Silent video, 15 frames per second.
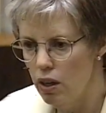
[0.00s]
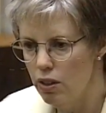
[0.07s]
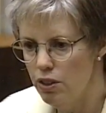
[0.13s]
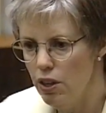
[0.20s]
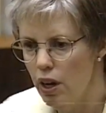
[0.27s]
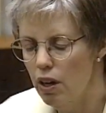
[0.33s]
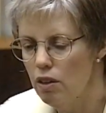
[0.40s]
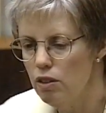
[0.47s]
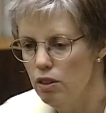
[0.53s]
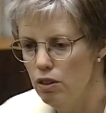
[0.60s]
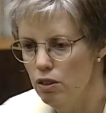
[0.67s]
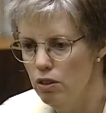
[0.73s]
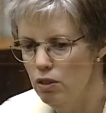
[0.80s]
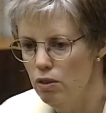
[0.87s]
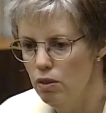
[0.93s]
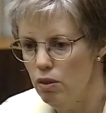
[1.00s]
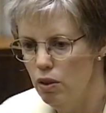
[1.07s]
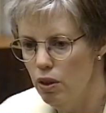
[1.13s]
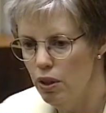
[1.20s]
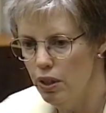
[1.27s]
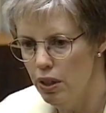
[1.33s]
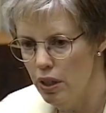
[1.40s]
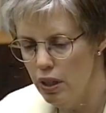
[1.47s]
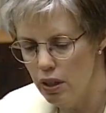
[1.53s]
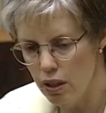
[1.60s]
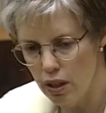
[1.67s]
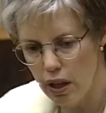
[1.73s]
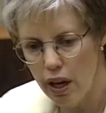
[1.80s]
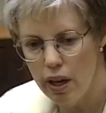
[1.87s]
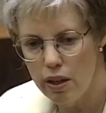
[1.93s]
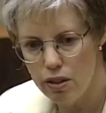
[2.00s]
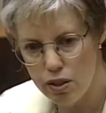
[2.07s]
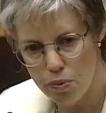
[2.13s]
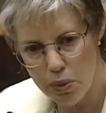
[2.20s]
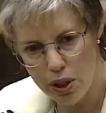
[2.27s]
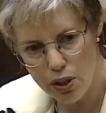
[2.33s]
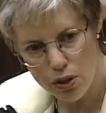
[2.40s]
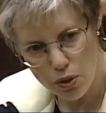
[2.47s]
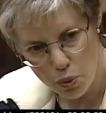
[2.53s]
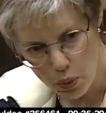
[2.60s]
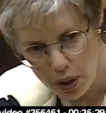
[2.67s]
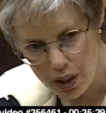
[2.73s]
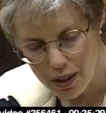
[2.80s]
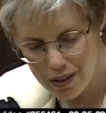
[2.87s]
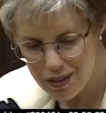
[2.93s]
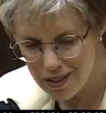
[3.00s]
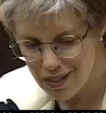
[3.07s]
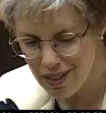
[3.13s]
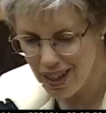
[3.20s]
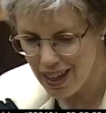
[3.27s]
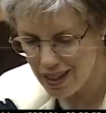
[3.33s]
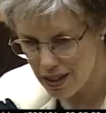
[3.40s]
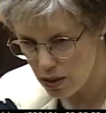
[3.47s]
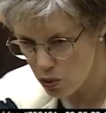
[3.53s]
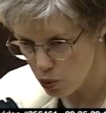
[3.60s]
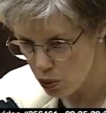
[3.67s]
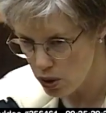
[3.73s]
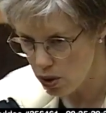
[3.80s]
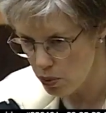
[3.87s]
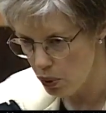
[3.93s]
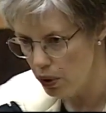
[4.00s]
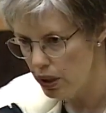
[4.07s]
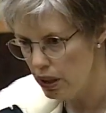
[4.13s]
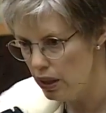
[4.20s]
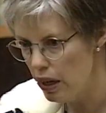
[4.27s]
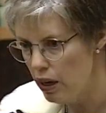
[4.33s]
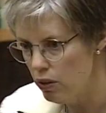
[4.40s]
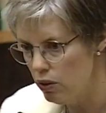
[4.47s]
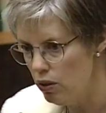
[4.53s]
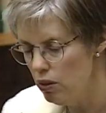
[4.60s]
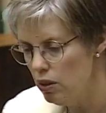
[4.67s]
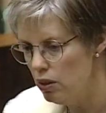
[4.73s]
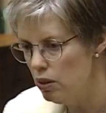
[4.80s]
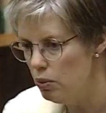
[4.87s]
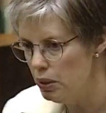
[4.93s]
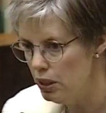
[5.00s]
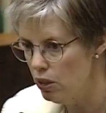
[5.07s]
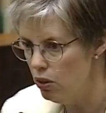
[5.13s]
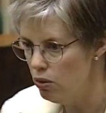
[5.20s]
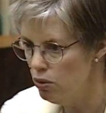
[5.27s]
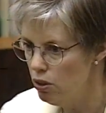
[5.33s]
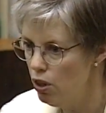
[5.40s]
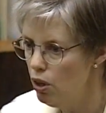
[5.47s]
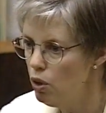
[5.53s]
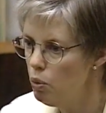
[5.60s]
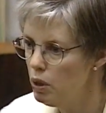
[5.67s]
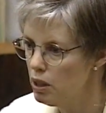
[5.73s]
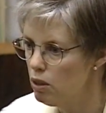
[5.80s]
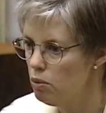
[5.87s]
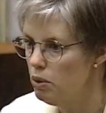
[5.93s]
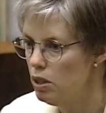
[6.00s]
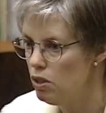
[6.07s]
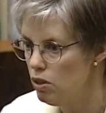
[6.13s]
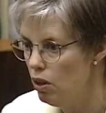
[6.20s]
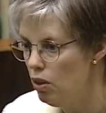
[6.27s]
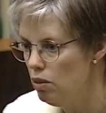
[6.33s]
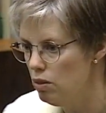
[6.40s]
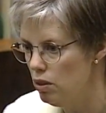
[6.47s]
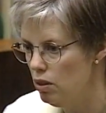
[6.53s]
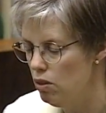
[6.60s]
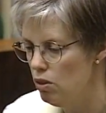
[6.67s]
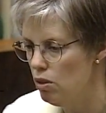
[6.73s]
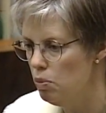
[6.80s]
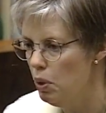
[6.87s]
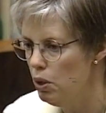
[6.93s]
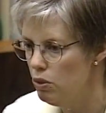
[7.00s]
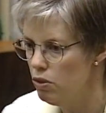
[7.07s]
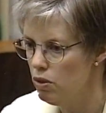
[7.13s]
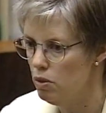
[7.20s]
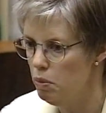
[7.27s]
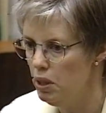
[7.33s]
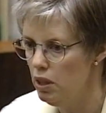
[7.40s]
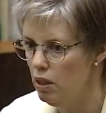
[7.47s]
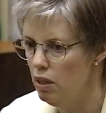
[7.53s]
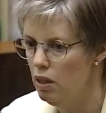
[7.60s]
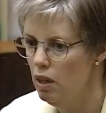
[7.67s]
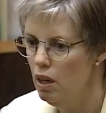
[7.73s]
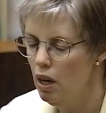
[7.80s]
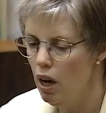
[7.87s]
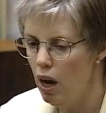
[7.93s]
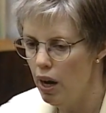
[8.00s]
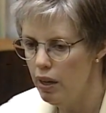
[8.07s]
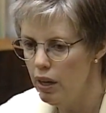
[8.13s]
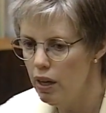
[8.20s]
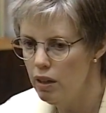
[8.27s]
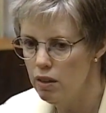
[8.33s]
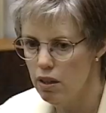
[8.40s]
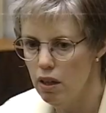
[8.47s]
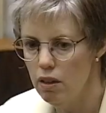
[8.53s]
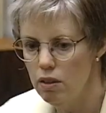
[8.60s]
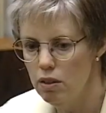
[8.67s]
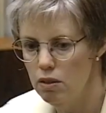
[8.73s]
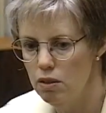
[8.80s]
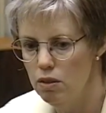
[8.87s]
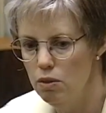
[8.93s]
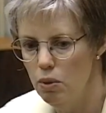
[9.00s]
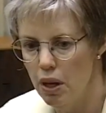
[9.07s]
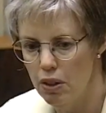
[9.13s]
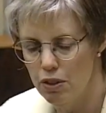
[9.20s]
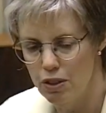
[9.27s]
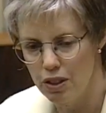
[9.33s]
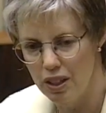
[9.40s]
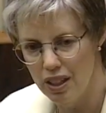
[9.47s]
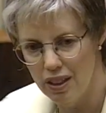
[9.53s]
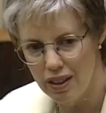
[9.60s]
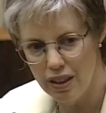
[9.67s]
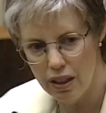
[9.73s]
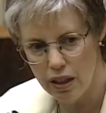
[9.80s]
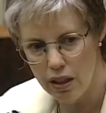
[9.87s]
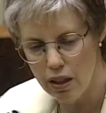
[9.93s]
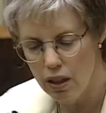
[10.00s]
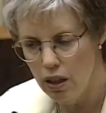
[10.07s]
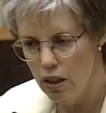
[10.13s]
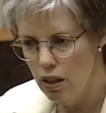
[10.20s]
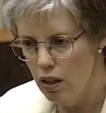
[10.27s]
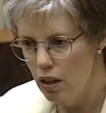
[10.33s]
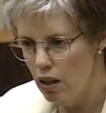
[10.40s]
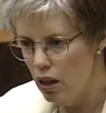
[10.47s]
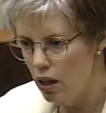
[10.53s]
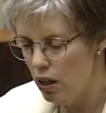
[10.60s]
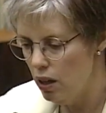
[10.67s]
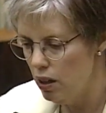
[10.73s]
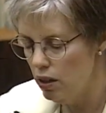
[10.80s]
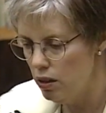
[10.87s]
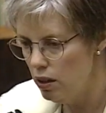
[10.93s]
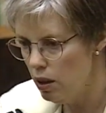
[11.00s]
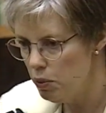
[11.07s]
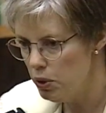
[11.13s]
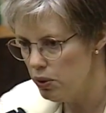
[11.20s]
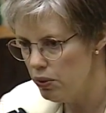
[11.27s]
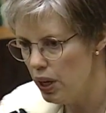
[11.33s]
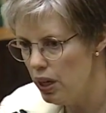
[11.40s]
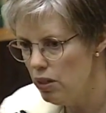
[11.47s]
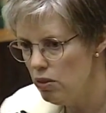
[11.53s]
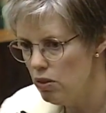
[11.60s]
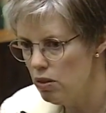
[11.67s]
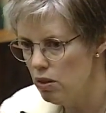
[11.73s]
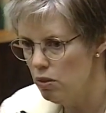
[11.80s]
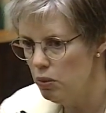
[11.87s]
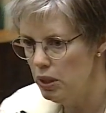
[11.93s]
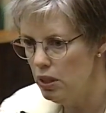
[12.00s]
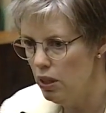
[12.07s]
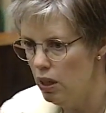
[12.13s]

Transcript: tell you in a case because we, as was pointed out earlier, we don't know what the result is supposed to be. I can't tell you whether in the number of cases that we